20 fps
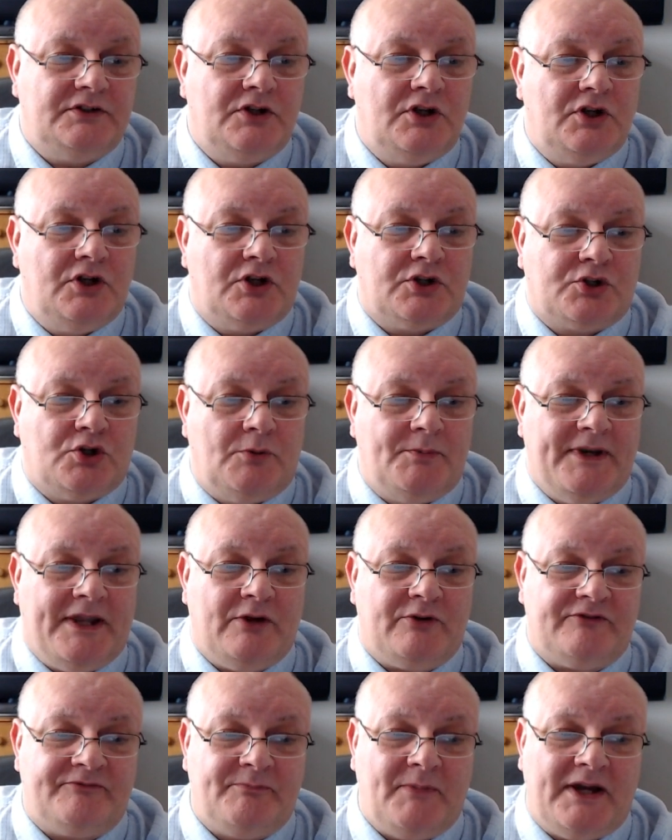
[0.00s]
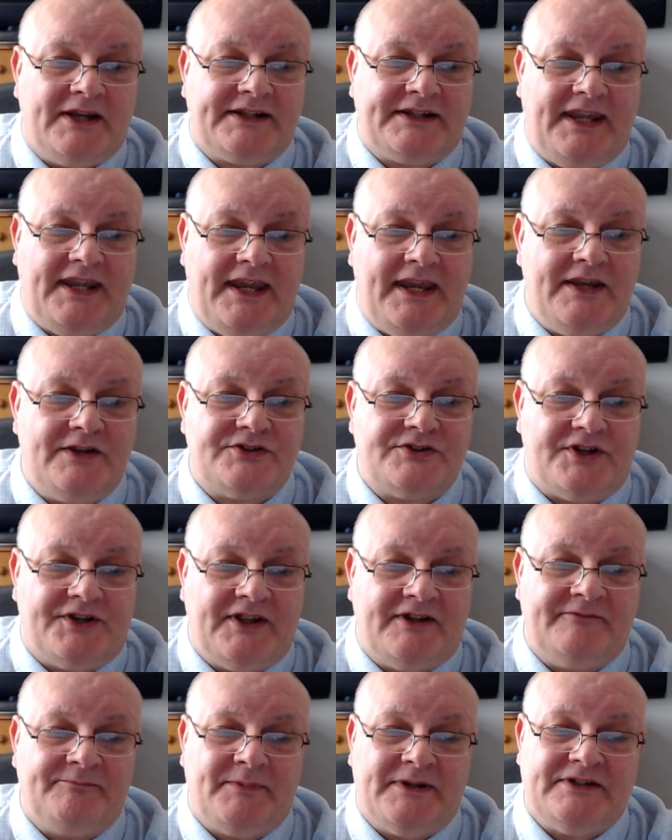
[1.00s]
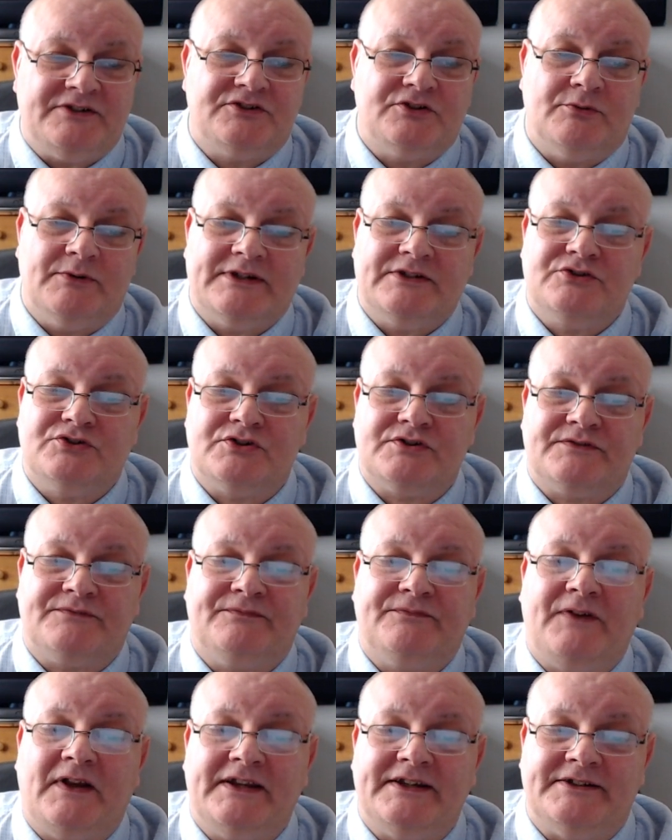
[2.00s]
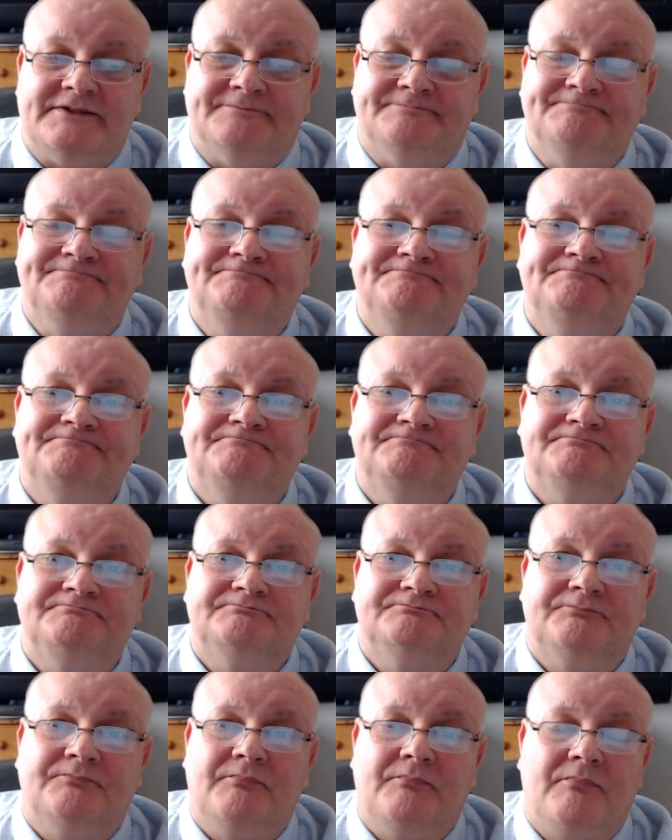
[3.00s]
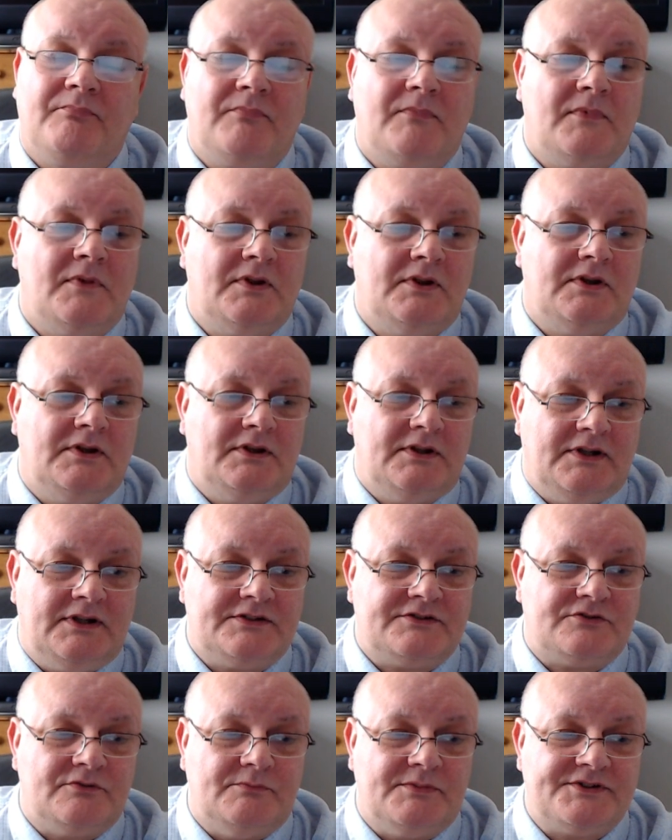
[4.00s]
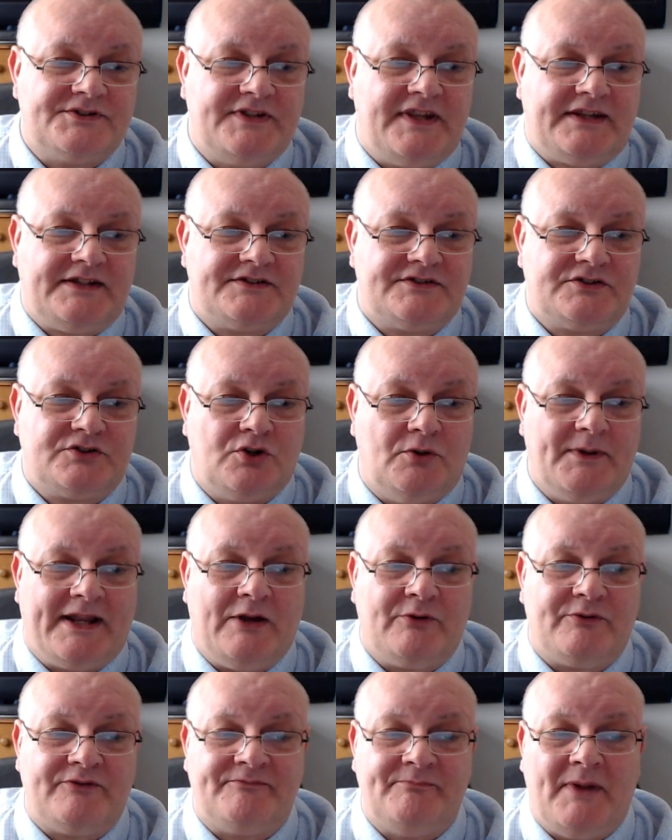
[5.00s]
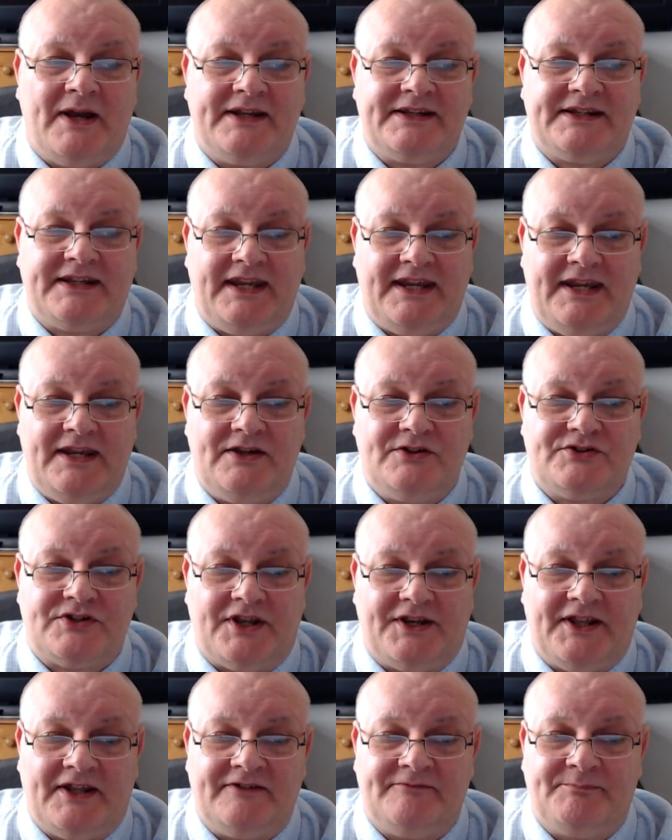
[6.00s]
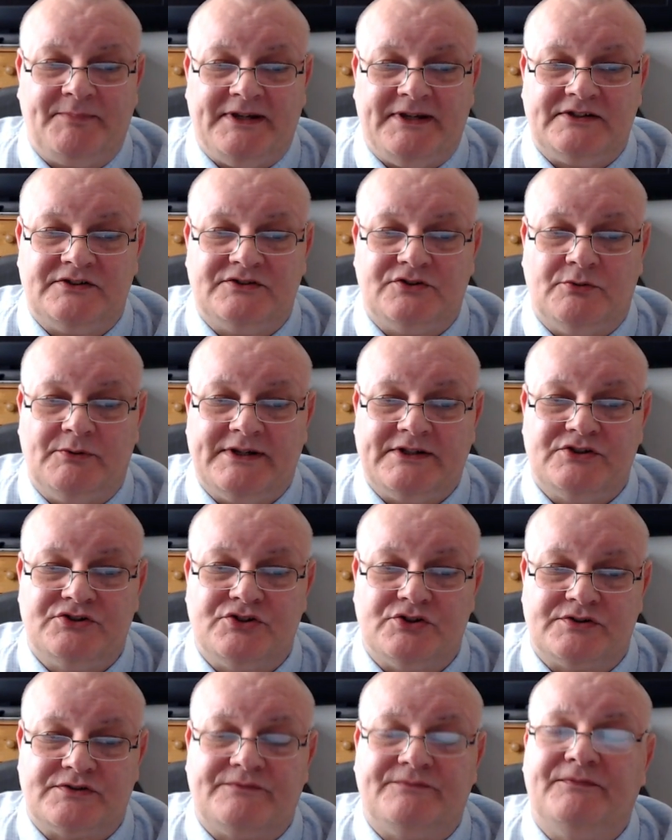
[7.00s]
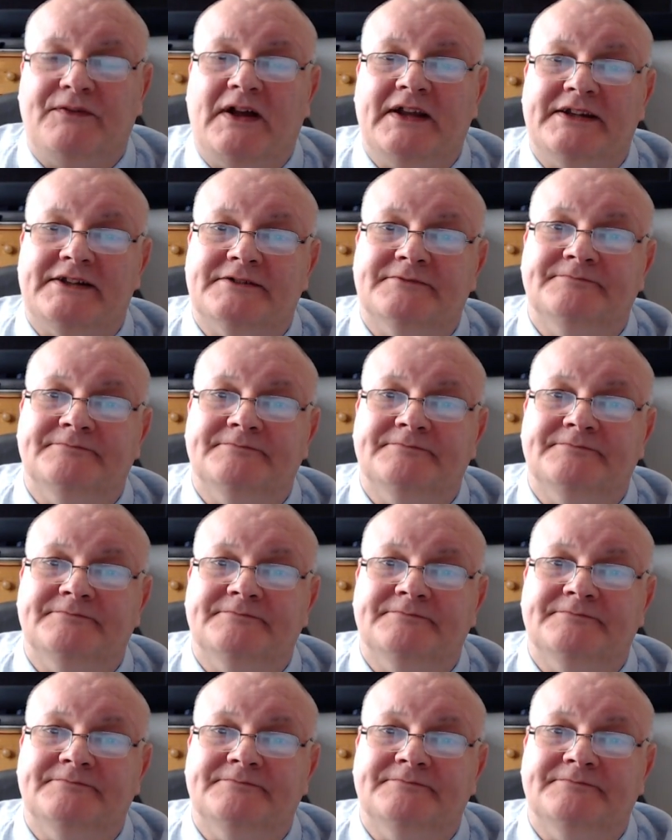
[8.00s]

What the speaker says: coming out of my cage and I've been doing just fine. That's number 6, coming out of my cage and I've been doing just fine.